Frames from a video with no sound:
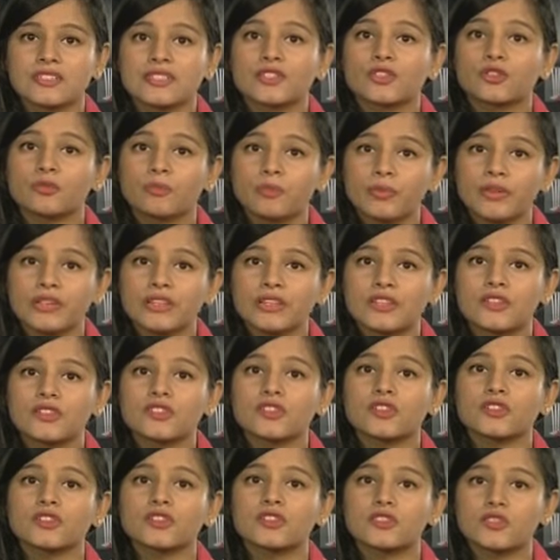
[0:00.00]
and opinions
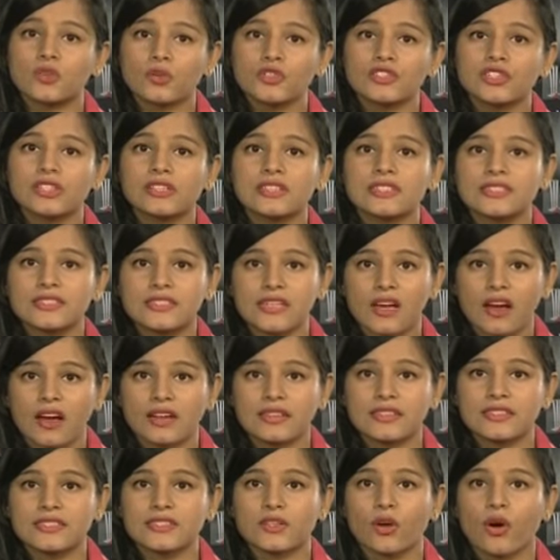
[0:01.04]
on social
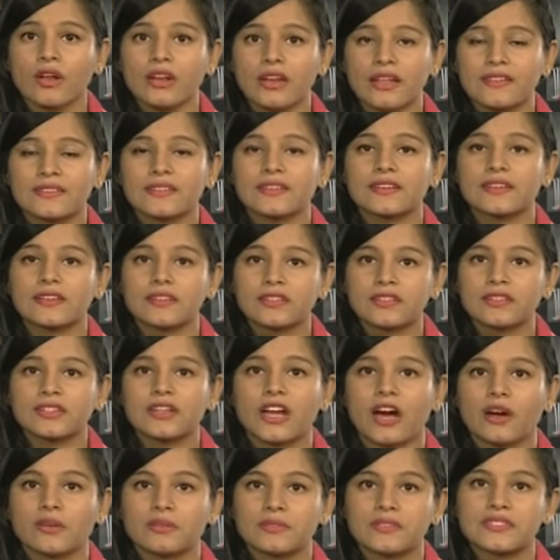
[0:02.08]
starts on ethical
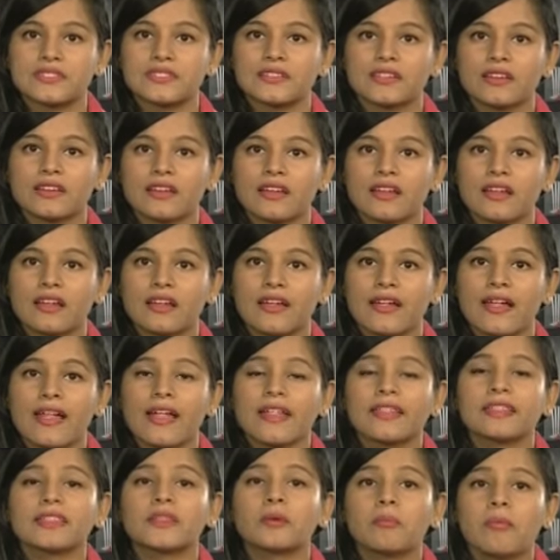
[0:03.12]
grounds.
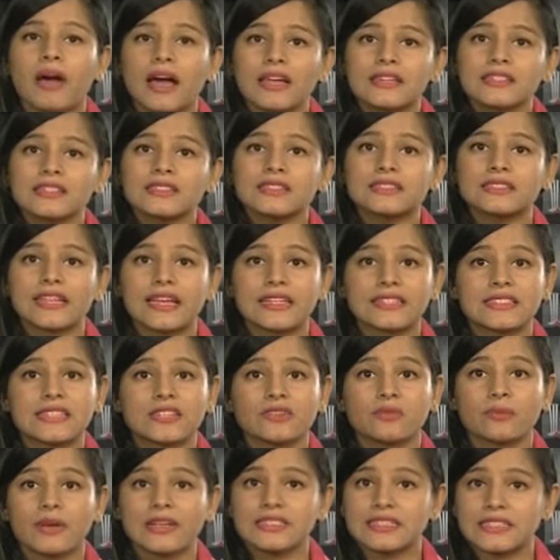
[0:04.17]
The matter gets
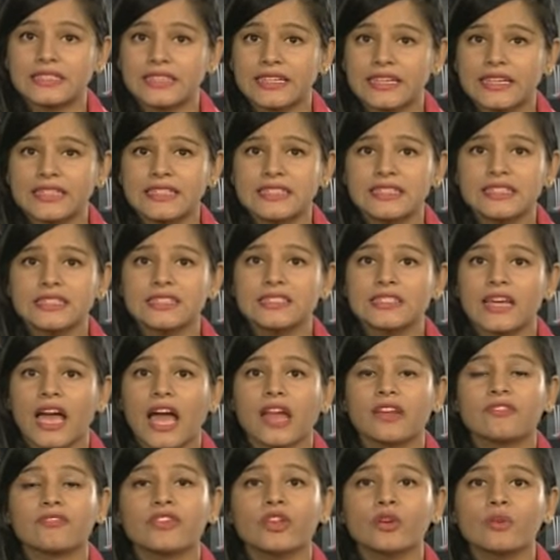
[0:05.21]
investigated
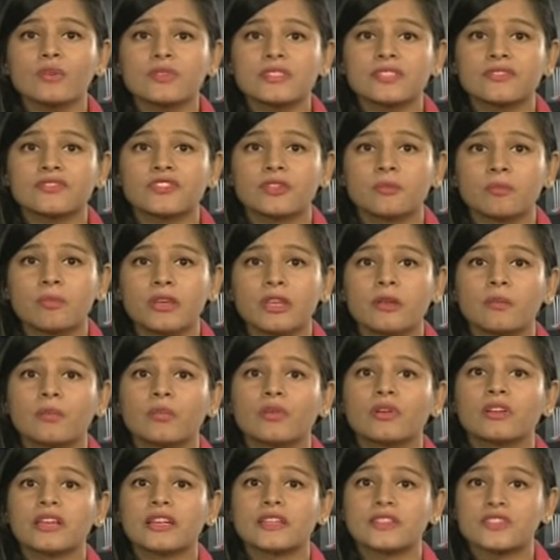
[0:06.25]
and views of the people
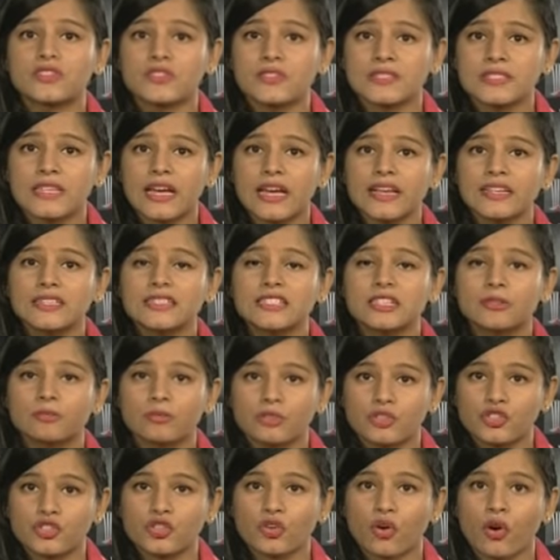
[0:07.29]
and society
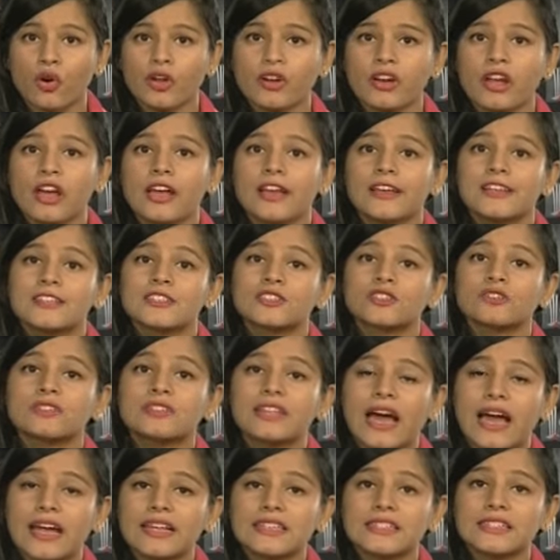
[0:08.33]
mature so
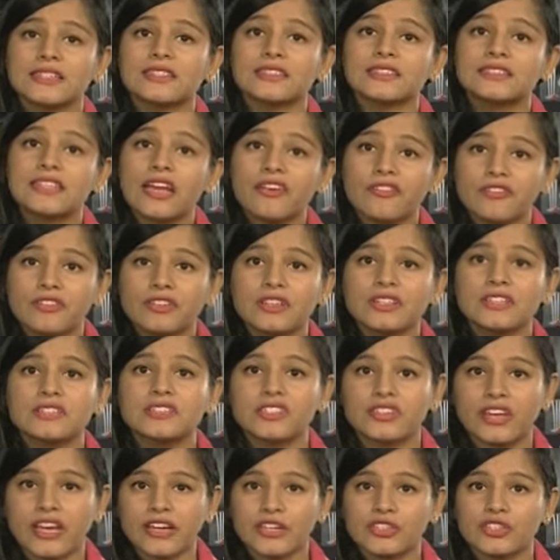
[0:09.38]
that a definite
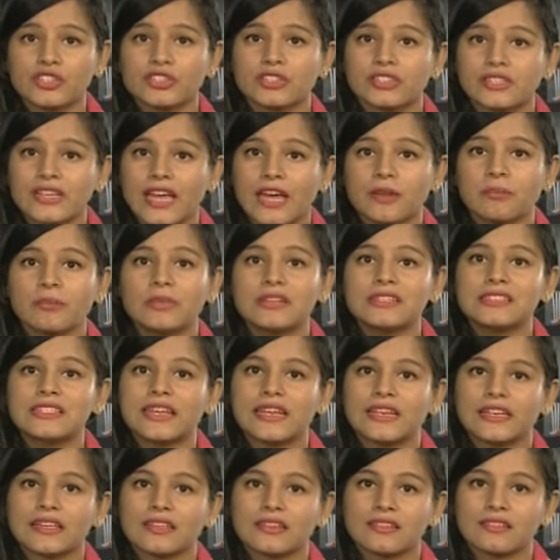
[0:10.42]
direction can be
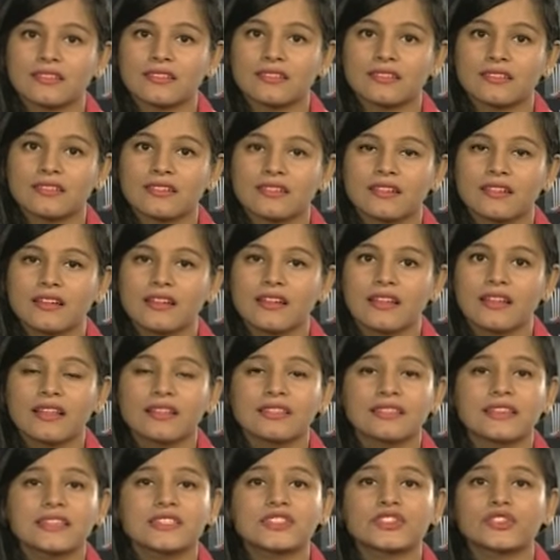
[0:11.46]
taken.
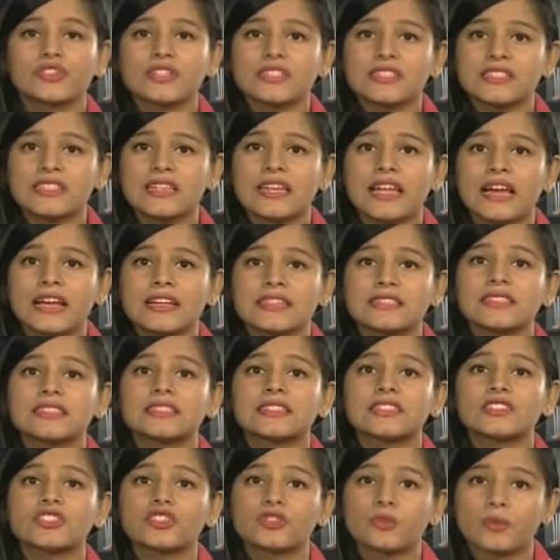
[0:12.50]
This crystallizes
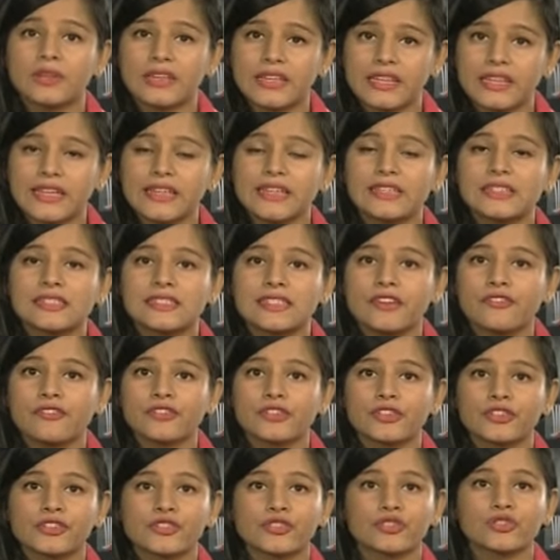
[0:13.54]
into a legal
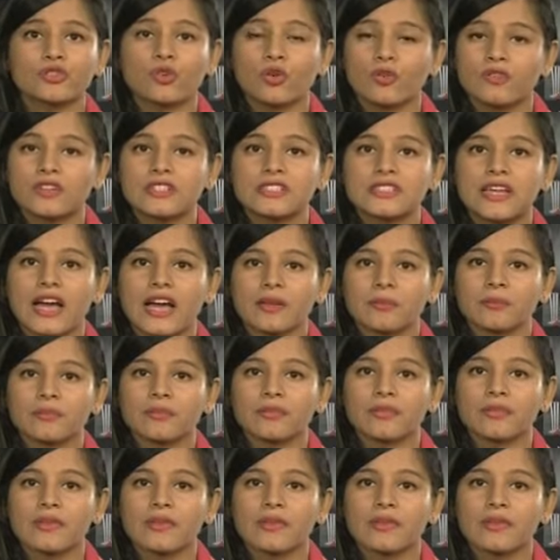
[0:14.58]
definition over time.